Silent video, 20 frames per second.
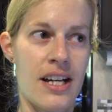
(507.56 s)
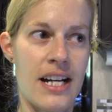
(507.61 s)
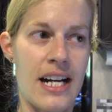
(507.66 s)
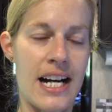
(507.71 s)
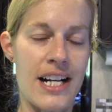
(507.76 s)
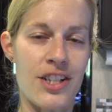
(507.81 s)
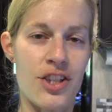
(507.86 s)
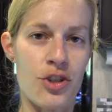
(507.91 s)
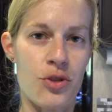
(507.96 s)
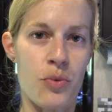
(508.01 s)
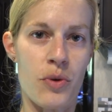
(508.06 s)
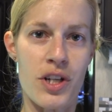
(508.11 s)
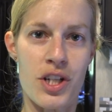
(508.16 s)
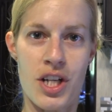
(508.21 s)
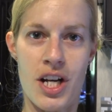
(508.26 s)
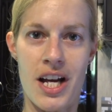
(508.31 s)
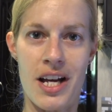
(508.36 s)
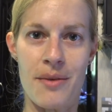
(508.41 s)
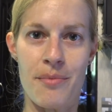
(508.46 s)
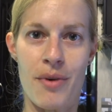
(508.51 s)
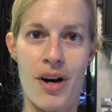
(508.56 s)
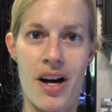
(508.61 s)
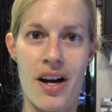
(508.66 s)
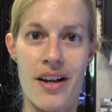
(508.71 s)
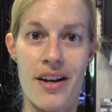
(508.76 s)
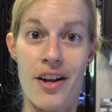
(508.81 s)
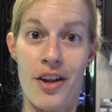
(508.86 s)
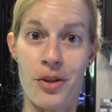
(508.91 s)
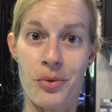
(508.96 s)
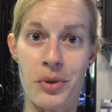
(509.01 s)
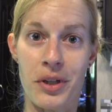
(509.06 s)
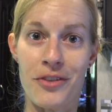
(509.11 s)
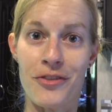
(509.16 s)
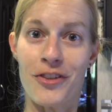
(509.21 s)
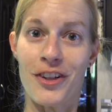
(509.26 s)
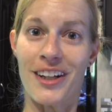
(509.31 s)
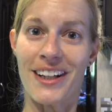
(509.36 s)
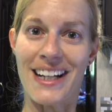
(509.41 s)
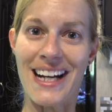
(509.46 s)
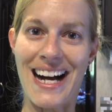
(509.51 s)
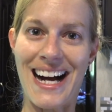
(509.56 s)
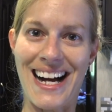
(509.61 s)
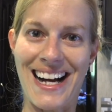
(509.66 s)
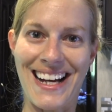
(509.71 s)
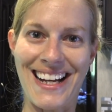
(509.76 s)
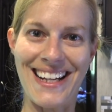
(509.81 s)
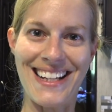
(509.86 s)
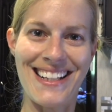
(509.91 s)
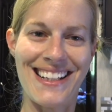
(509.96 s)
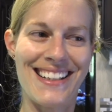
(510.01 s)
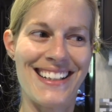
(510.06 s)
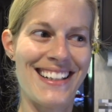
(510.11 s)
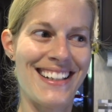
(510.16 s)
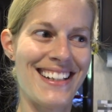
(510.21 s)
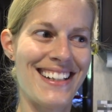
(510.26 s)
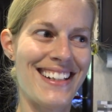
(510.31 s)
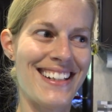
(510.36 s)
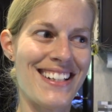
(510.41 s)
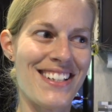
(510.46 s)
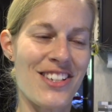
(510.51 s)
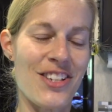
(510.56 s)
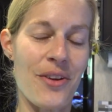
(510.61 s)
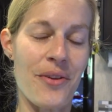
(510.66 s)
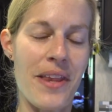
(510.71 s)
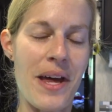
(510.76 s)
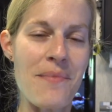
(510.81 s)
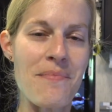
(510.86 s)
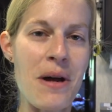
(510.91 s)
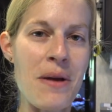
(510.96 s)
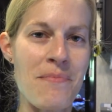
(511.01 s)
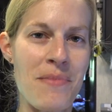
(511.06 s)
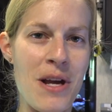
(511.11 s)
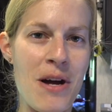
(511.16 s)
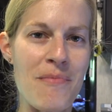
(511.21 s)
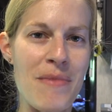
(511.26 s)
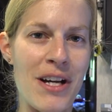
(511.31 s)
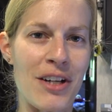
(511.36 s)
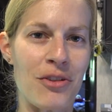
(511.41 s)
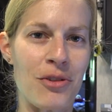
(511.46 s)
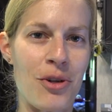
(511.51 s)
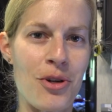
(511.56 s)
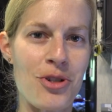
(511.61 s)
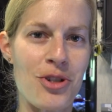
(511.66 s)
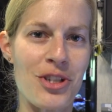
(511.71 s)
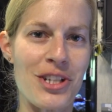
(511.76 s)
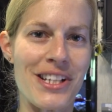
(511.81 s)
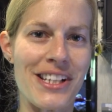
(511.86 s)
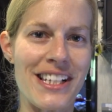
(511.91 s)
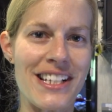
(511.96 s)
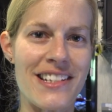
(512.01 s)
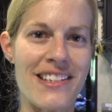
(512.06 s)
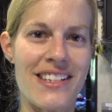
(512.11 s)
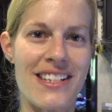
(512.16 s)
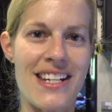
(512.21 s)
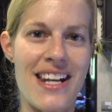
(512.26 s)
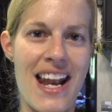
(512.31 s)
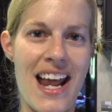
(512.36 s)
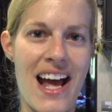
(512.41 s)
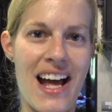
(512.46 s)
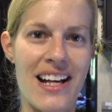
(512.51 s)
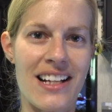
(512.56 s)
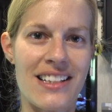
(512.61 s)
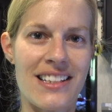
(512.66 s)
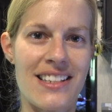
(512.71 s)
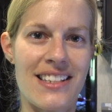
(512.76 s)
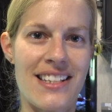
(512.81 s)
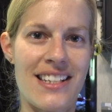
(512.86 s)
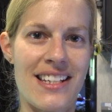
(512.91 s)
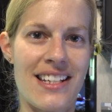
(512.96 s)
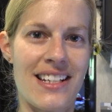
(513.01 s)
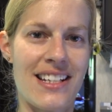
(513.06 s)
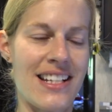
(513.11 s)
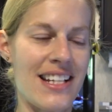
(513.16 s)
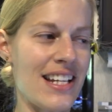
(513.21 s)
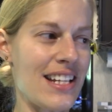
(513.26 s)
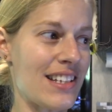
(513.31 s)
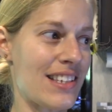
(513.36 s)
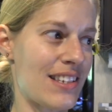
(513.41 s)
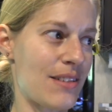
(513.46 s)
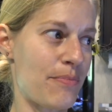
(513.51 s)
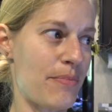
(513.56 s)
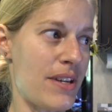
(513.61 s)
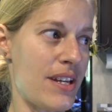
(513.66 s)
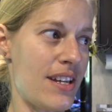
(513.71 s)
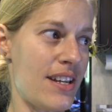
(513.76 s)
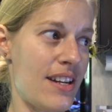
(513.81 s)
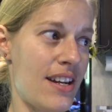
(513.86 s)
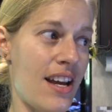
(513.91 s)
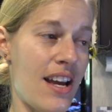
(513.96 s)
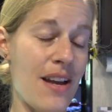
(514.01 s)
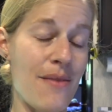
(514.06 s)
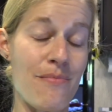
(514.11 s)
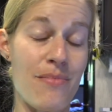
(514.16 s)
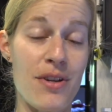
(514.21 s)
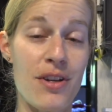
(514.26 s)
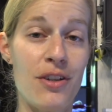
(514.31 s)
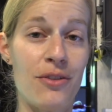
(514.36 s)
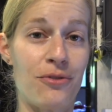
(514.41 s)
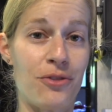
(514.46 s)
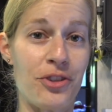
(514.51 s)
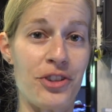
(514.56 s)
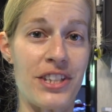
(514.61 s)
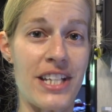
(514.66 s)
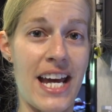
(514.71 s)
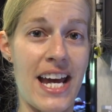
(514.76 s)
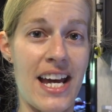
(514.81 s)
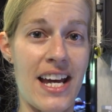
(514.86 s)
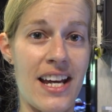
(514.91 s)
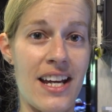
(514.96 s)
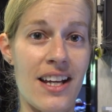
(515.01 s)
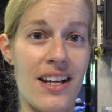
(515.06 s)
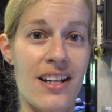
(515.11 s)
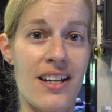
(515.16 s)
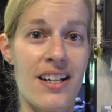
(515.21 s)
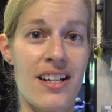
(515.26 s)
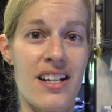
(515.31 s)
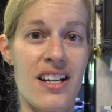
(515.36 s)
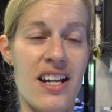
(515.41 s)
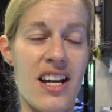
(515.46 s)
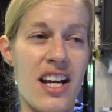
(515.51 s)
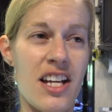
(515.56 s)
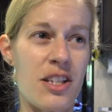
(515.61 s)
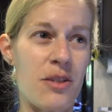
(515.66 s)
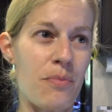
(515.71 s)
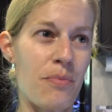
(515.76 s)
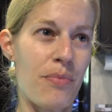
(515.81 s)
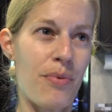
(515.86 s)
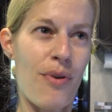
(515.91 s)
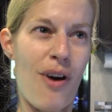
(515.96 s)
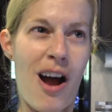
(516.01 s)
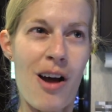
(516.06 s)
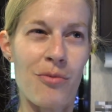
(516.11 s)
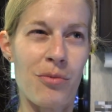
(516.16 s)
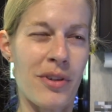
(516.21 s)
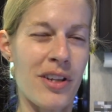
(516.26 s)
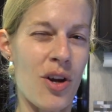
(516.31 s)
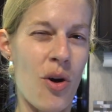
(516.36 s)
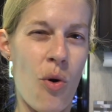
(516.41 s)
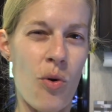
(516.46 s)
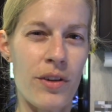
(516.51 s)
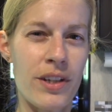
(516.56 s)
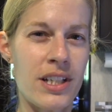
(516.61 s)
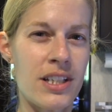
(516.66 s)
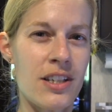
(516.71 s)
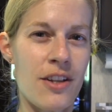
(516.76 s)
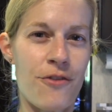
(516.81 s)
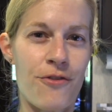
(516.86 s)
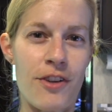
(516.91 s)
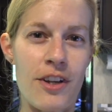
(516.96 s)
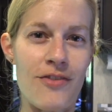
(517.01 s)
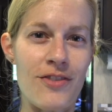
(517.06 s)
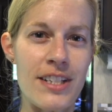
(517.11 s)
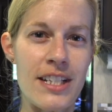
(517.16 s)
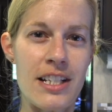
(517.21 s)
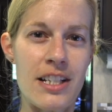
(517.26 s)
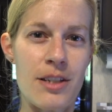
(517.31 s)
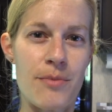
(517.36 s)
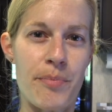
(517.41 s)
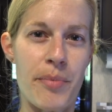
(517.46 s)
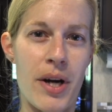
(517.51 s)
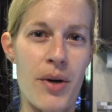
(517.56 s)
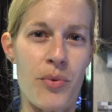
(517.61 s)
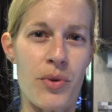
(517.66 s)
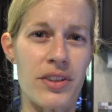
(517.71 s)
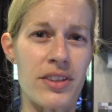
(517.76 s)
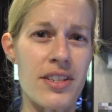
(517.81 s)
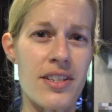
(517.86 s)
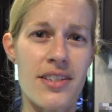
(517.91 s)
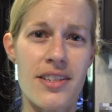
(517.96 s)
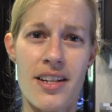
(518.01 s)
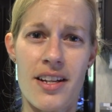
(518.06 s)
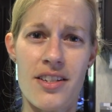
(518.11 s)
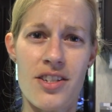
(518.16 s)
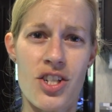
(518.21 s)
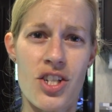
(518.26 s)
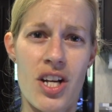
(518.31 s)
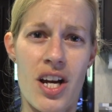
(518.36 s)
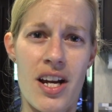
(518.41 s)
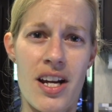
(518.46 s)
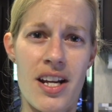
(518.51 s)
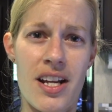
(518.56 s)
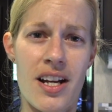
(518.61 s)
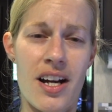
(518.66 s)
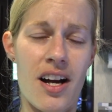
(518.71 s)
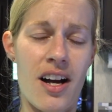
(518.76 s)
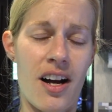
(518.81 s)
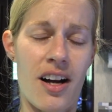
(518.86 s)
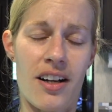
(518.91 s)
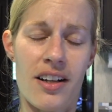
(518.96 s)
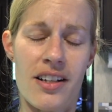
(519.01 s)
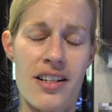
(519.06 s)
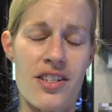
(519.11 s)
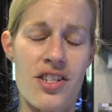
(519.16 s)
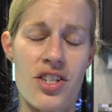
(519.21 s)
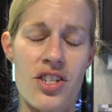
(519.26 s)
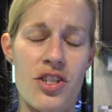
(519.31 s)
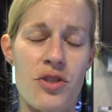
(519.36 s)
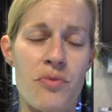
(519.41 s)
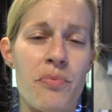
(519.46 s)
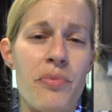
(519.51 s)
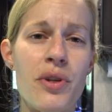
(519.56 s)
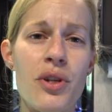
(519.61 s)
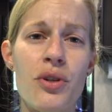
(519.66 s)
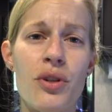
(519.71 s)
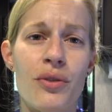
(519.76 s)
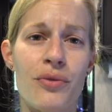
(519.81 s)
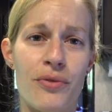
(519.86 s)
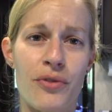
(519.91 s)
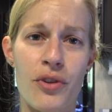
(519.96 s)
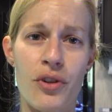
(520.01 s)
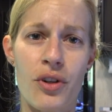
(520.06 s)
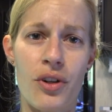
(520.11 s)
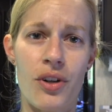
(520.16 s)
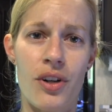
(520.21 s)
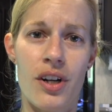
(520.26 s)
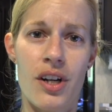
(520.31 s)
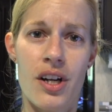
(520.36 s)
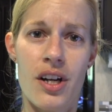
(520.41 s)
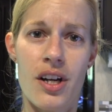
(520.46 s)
I just wish I had bought another one for Guy, so that might be on my grocery list next. It's been a beautiful day. It's probably only in the 50s, but with the sun shining, it's just beautiful.